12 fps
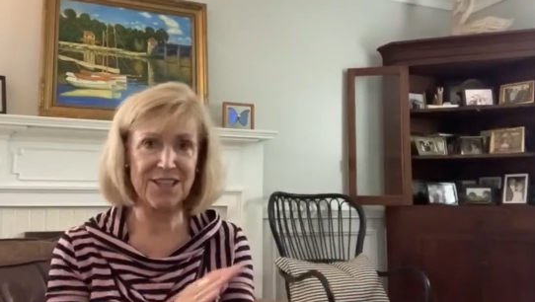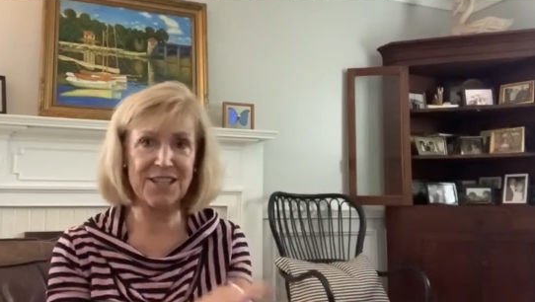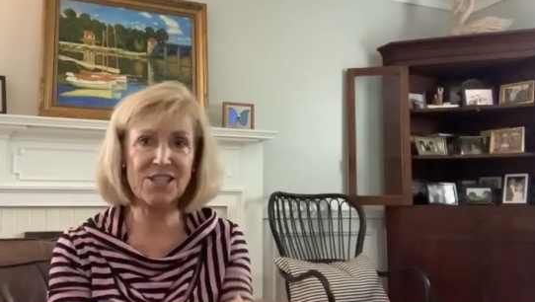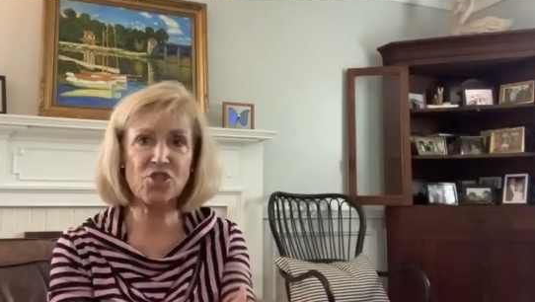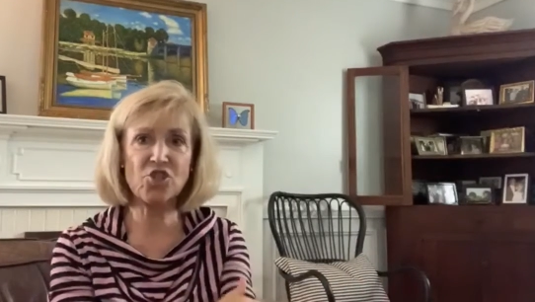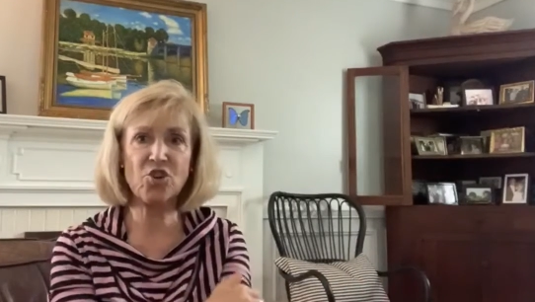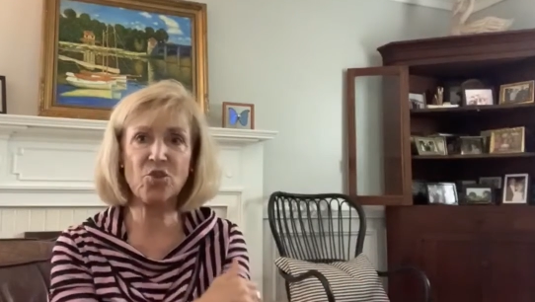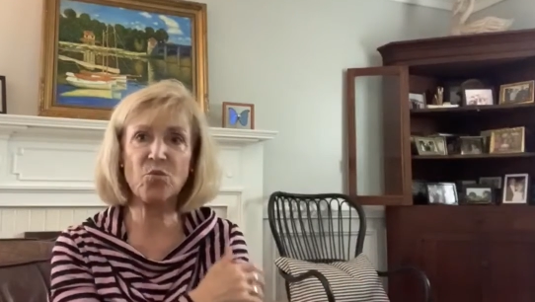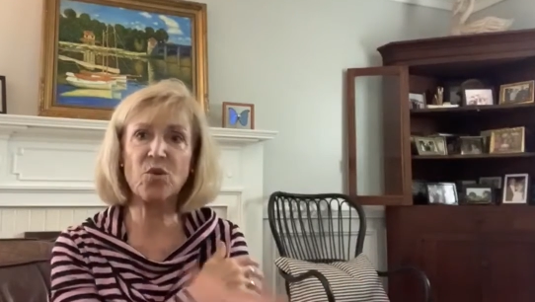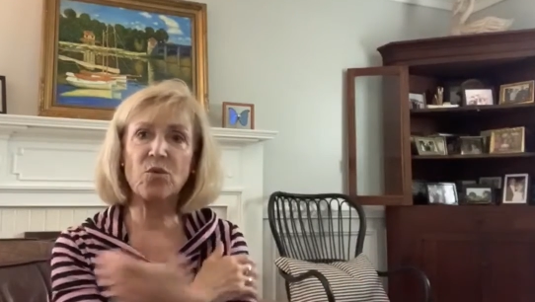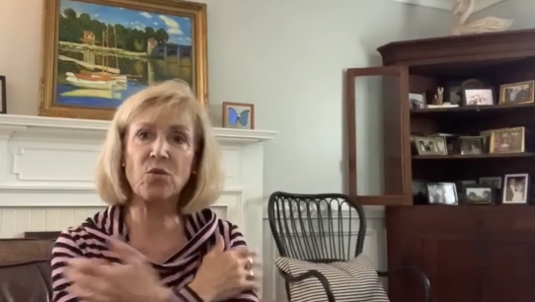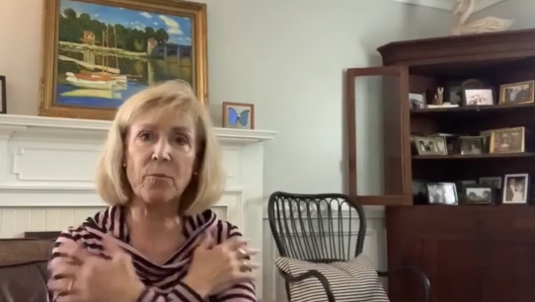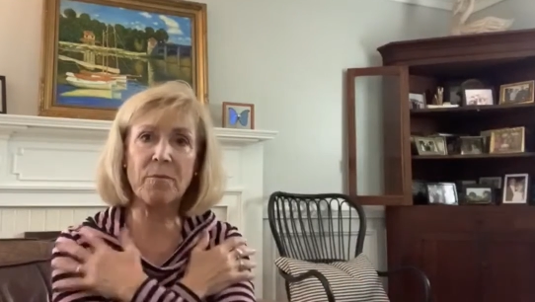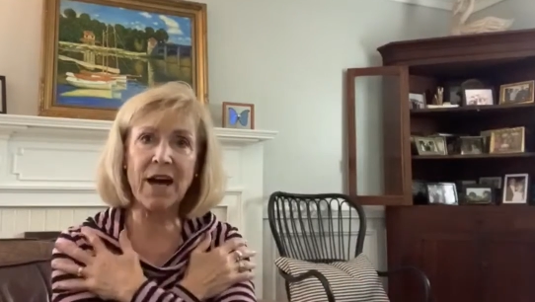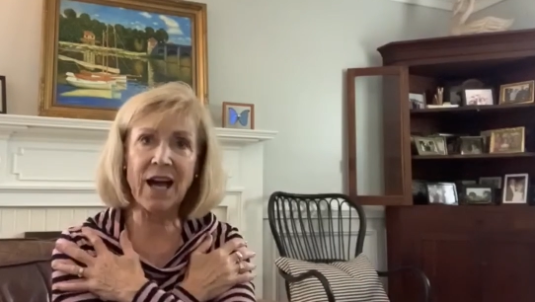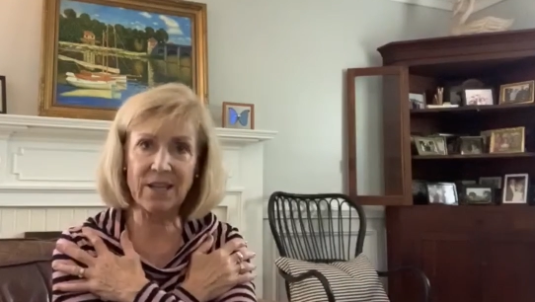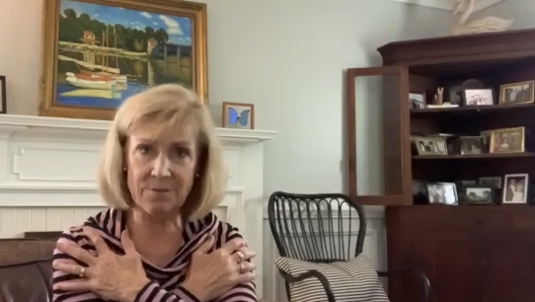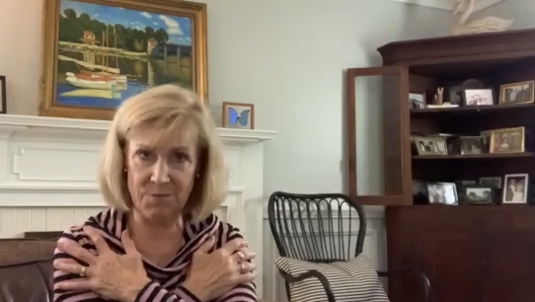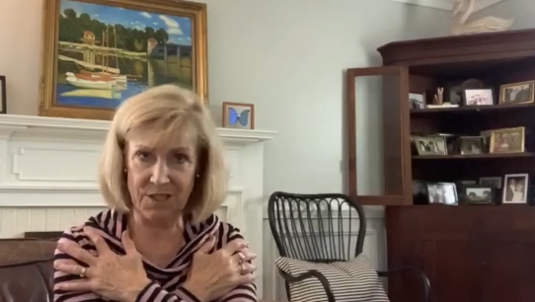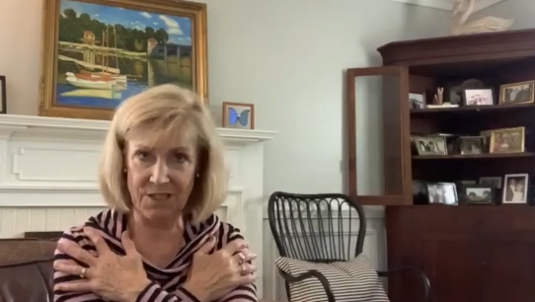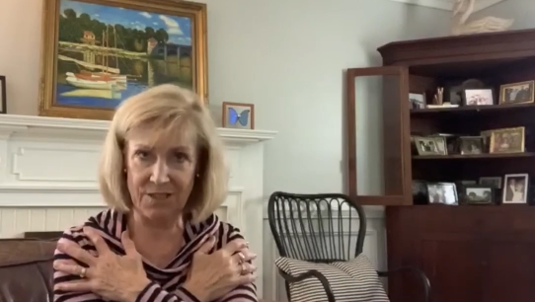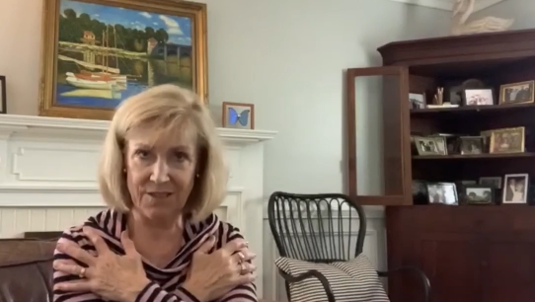this shirt will remind me